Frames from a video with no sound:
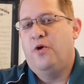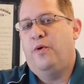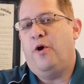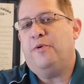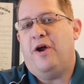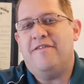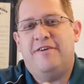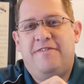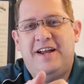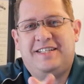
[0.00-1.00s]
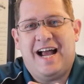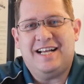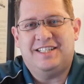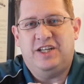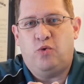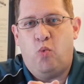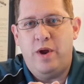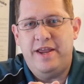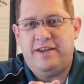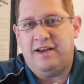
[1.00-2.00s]
We hope you're having a fantastic
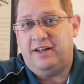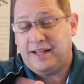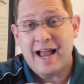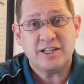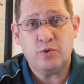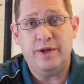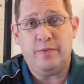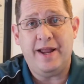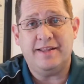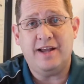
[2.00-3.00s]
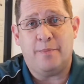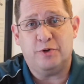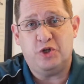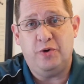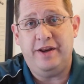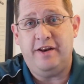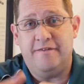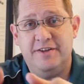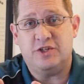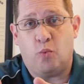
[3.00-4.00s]
week. Uh, last week, we had the opportunity
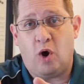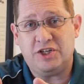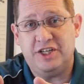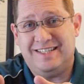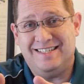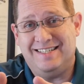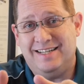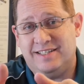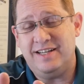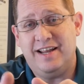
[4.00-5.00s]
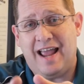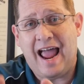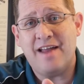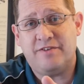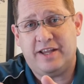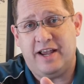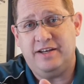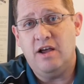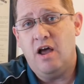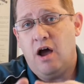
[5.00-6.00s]
to visit Washington, D.C., and
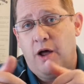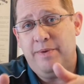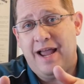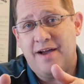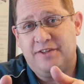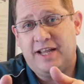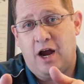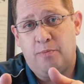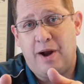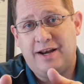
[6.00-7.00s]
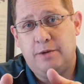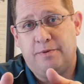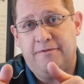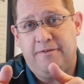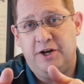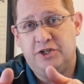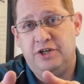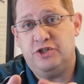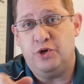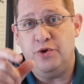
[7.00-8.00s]
advocate on behalf of the chiropractic
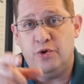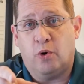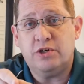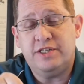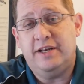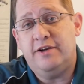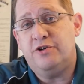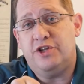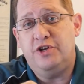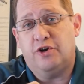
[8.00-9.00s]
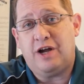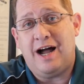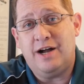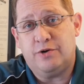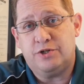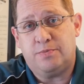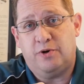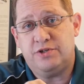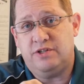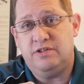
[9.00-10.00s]
profession to your senators and your
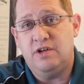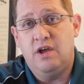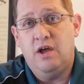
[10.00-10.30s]
congresspersons